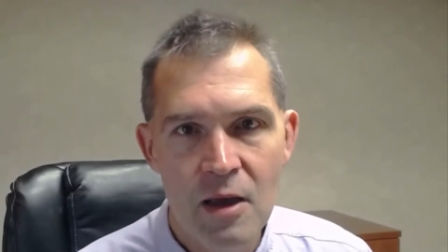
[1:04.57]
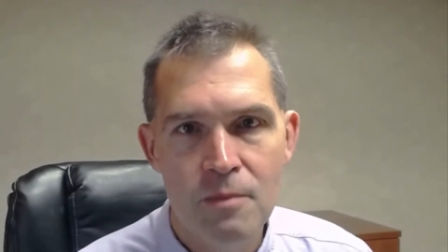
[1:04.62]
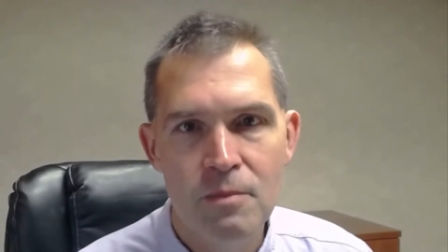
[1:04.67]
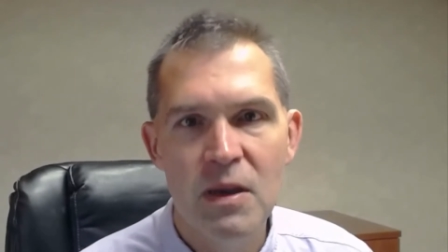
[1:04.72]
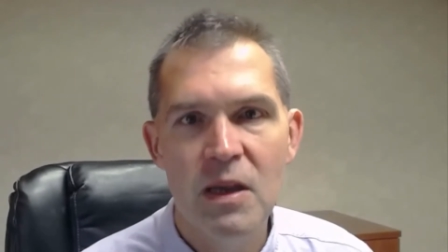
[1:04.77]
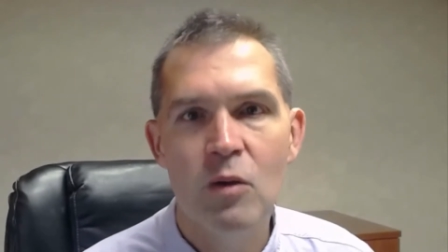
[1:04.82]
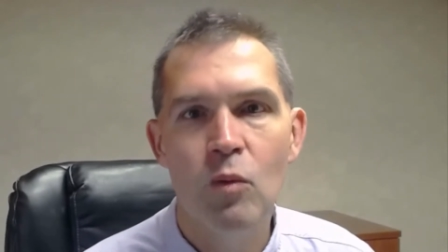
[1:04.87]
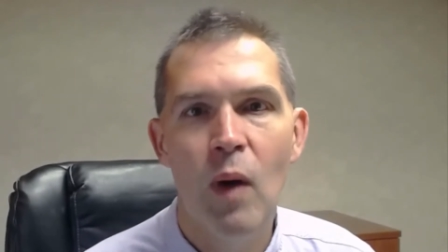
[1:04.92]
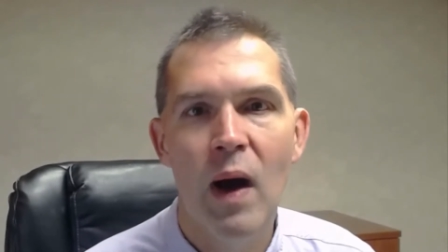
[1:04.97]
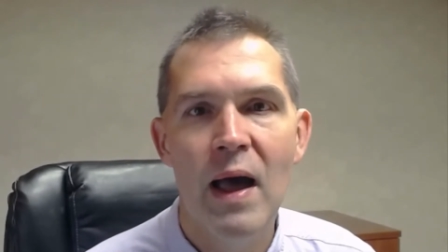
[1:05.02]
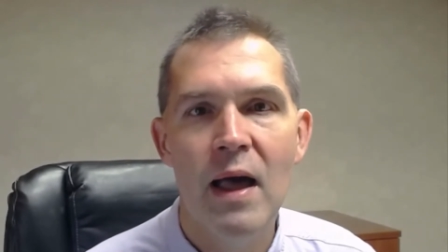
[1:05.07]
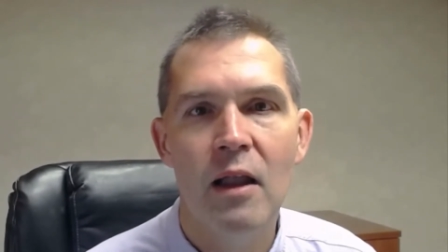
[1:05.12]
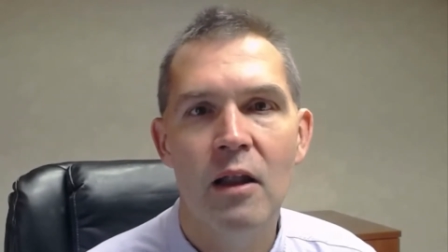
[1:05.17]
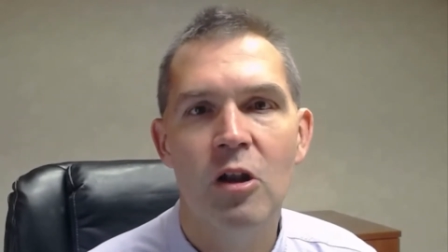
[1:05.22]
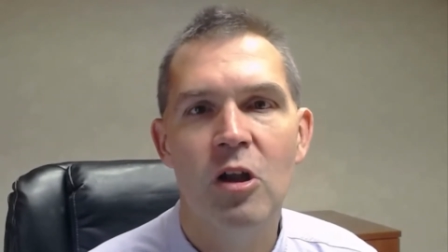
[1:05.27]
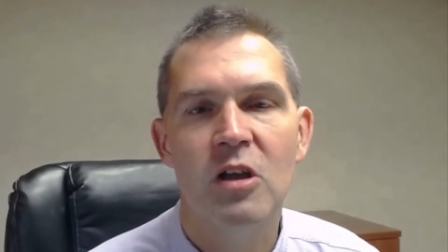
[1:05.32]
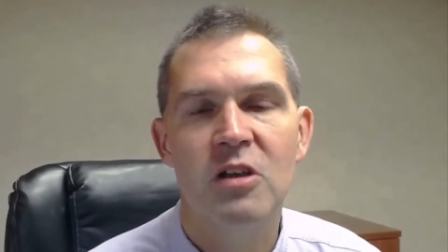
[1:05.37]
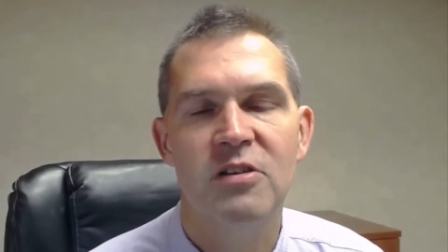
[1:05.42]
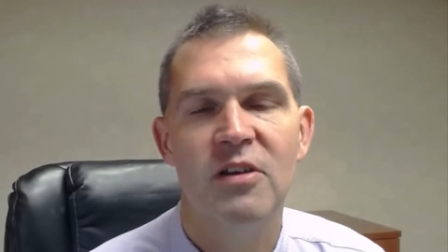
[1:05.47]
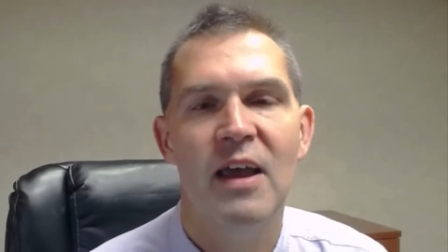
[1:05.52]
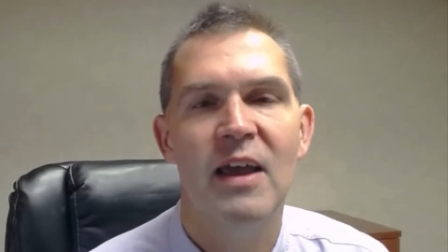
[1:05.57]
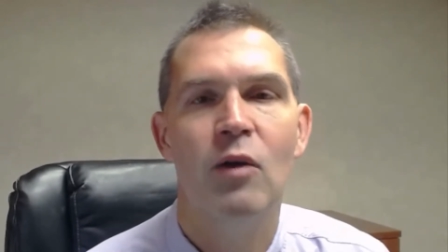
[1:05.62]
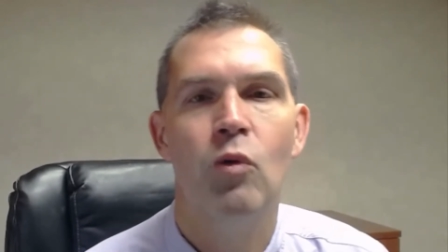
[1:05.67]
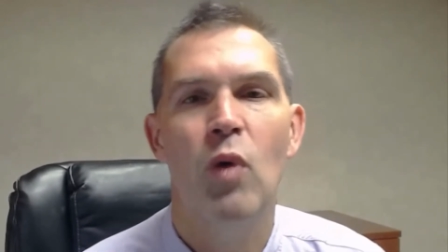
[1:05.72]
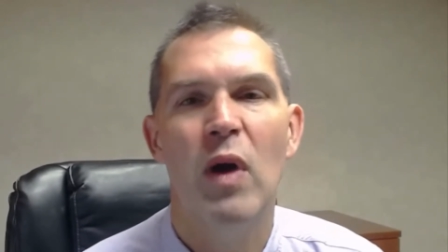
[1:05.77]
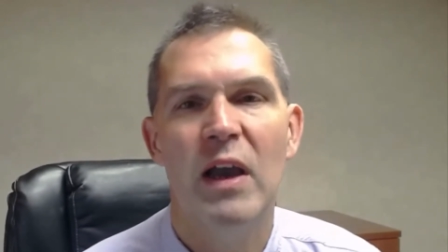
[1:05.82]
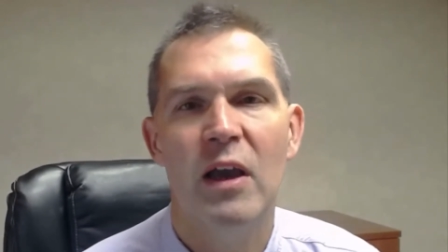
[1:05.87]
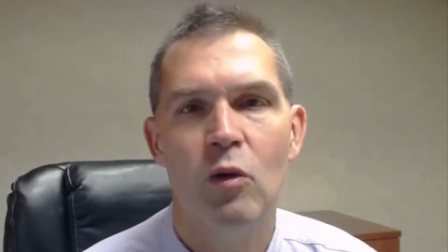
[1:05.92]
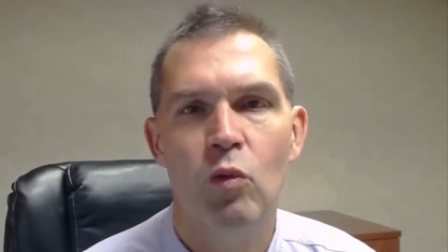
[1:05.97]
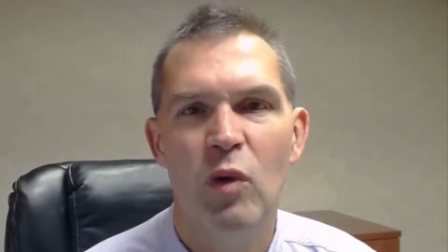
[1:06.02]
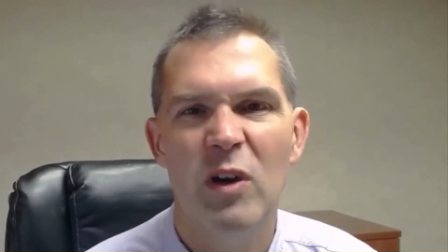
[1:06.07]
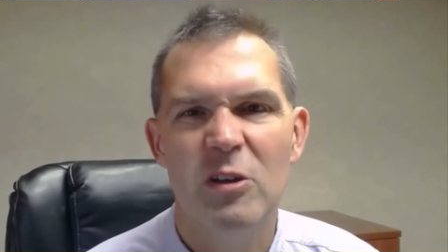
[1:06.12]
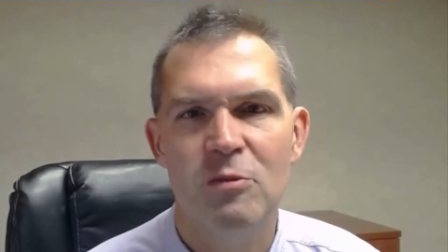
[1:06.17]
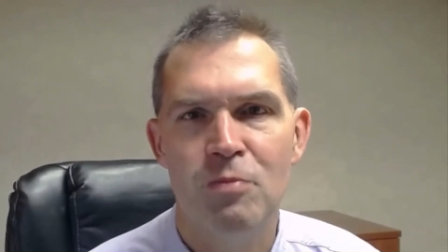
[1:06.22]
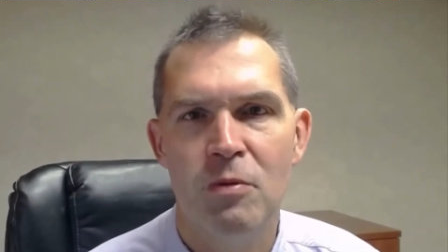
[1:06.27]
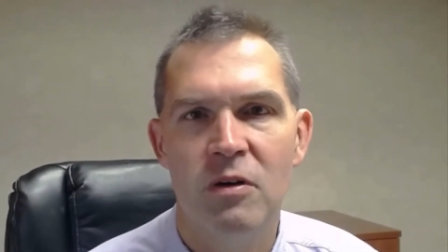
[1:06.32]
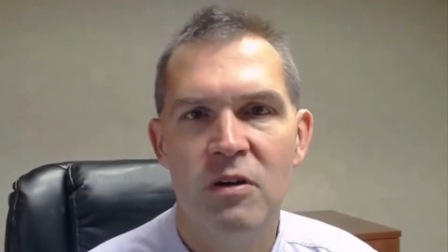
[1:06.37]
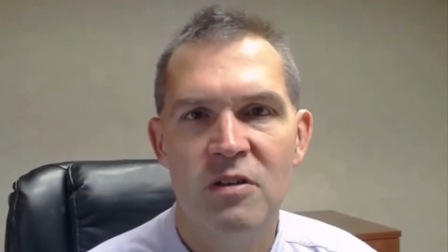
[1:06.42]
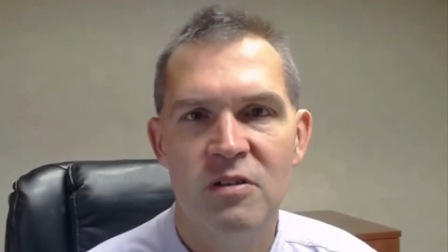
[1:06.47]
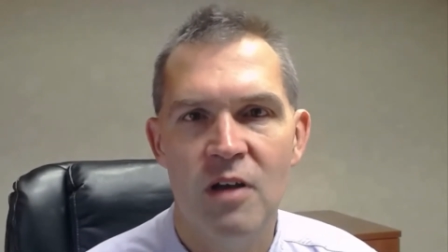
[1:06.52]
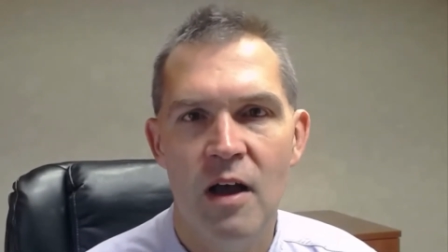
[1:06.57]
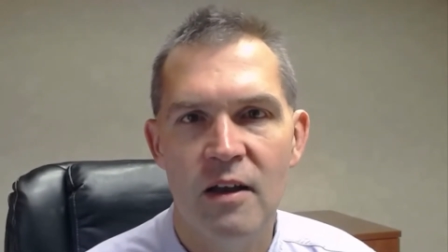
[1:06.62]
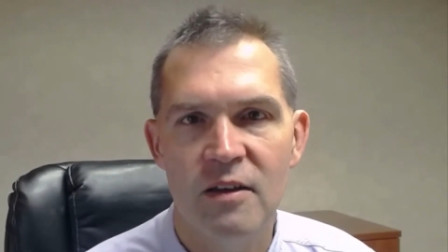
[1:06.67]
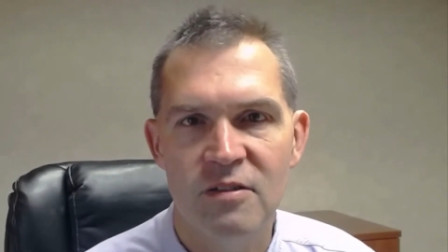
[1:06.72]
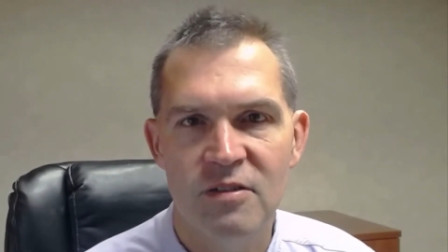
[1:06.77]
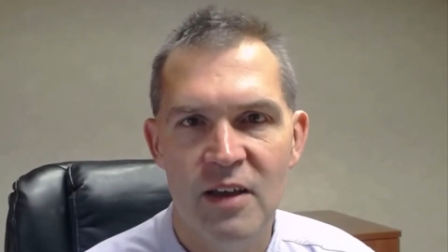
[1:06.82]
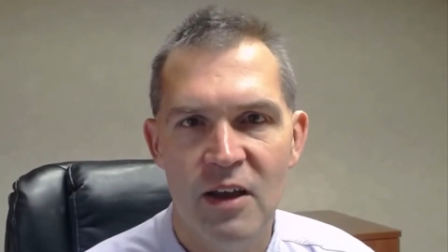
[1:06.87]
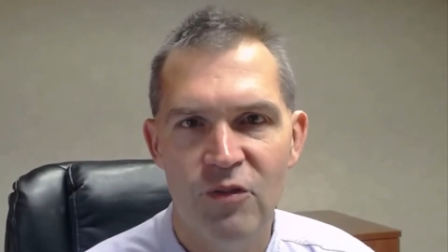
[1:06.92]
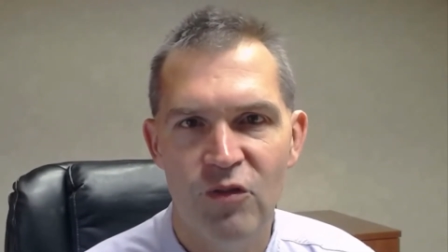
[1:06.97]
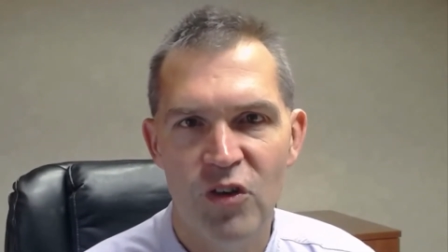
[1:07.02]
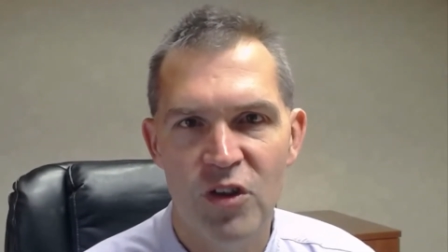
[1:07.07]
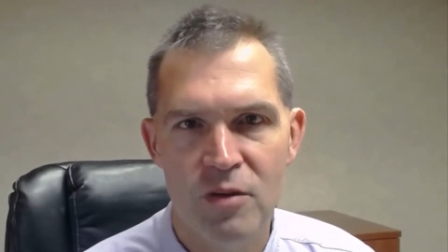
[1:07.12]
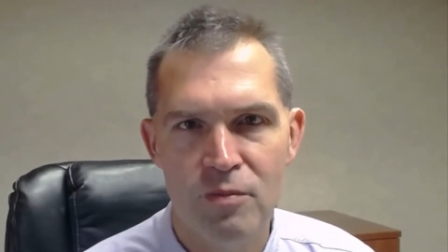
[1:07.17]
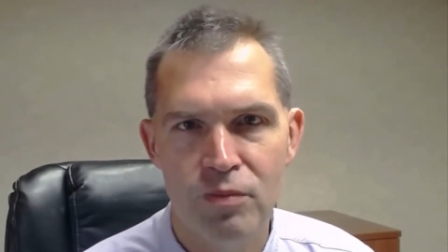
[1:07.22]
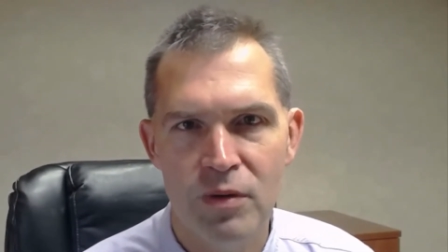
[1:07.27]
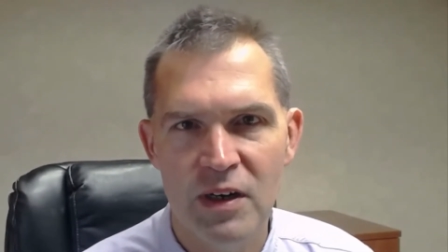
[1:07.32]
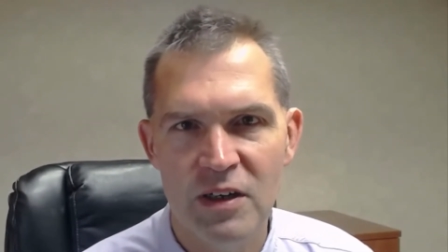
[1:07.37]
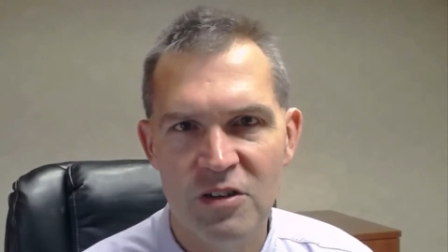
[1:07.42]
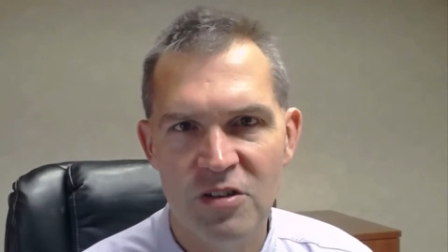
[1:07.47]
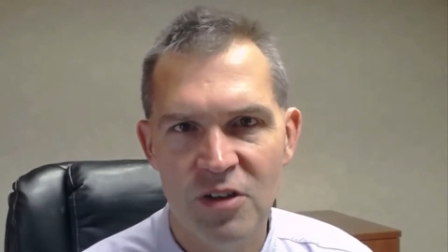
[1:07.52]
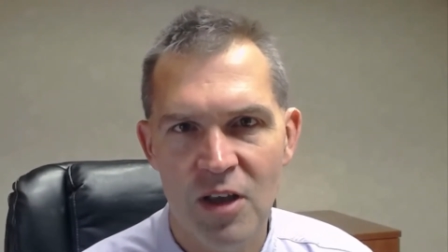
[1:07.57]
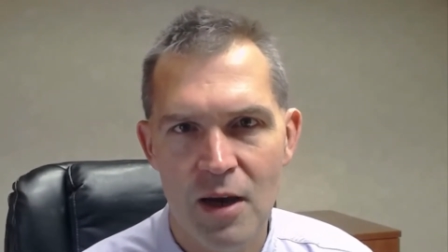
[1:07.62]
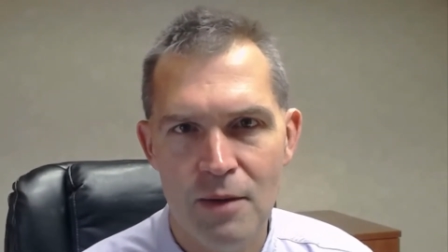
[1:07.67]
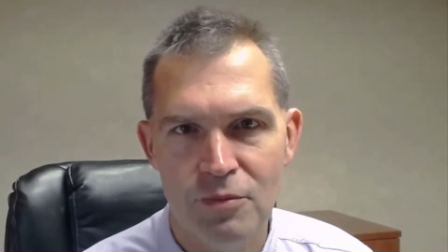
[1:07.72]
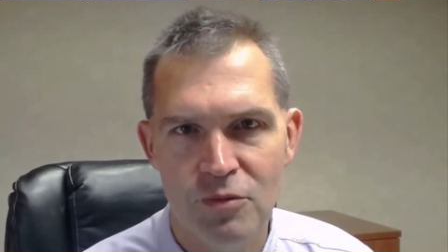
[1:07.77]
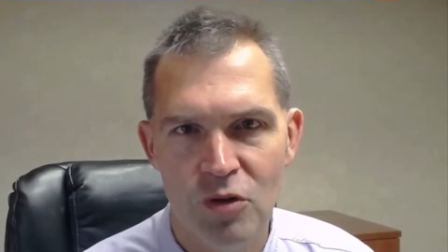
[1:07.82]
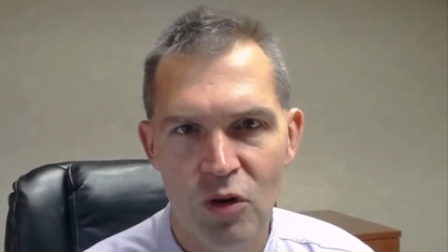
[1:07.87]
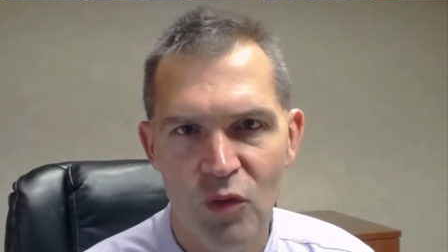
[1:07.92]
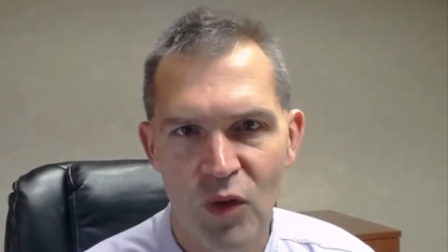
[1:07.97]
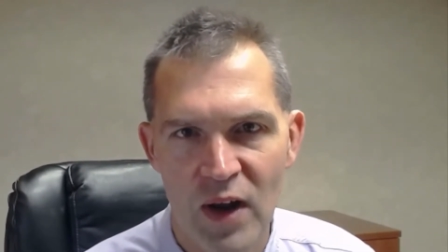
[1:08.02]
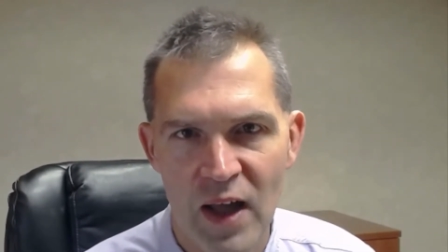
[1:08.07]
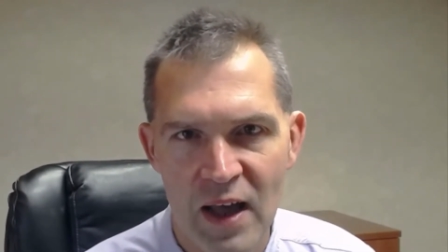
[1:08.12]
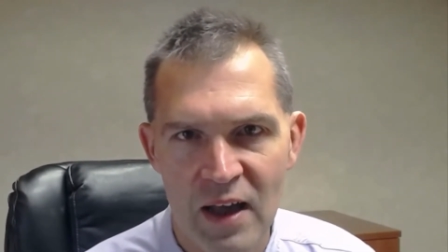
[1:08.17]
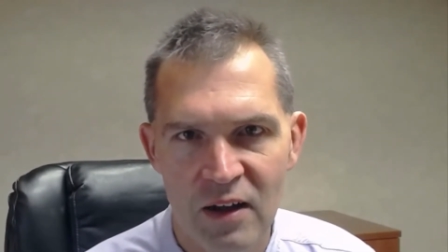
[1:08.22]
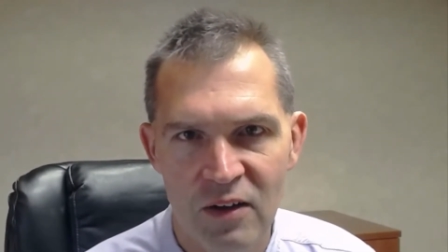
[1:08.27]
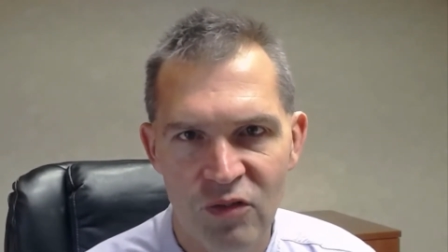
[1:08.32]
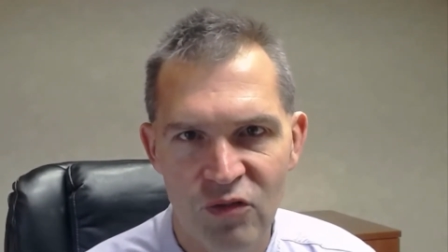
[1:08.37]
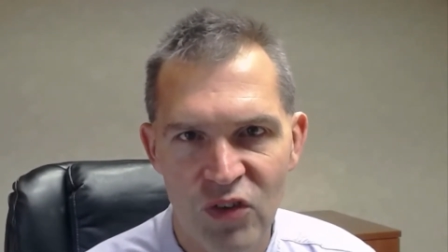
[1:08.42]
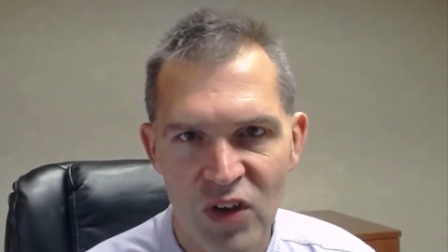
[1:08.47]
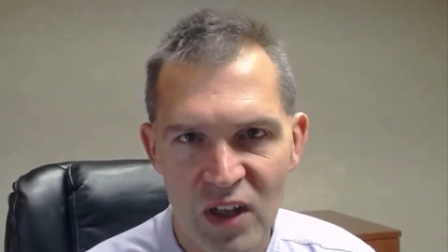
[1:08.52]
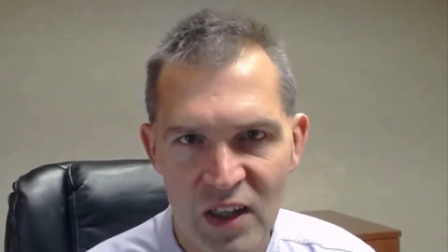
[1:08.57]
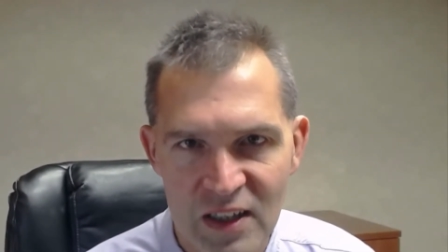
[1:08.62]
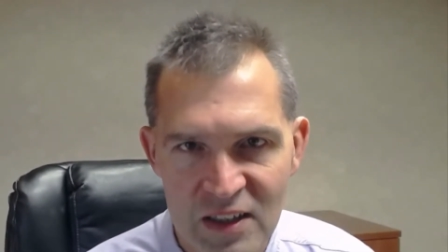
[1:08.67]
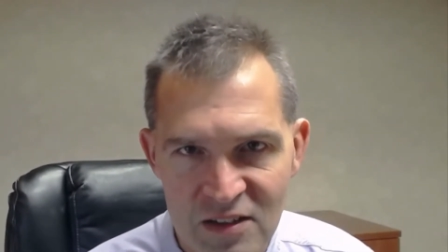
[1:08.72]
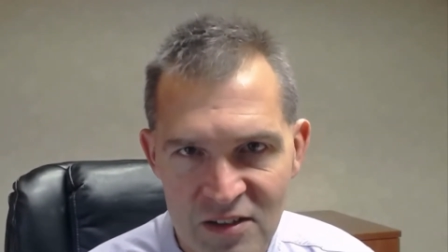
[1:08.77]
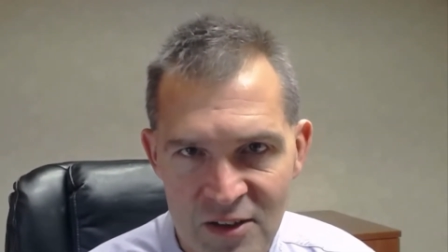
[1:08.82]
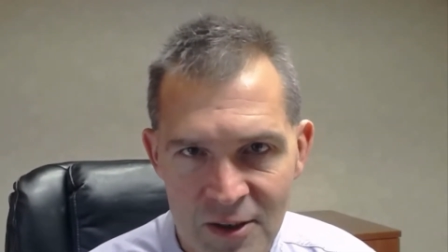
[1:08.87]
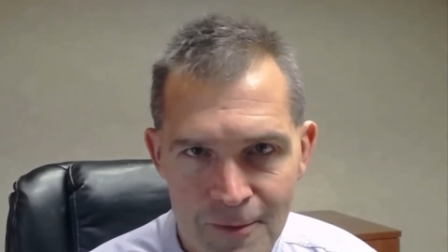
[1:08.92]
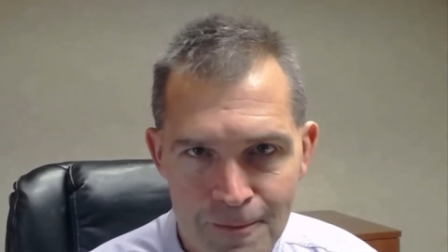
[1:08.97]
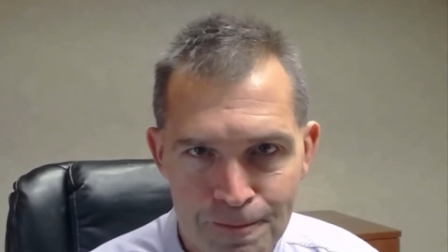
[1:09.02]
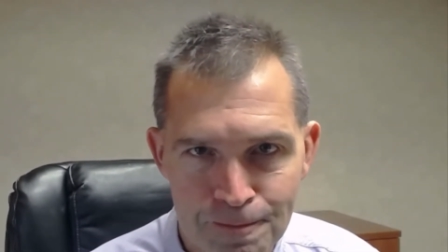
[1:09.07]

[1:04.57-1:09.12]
Meanwhile, looks like Wicked Whisper is all set for the Breeders' Cup Juvenile Fillies.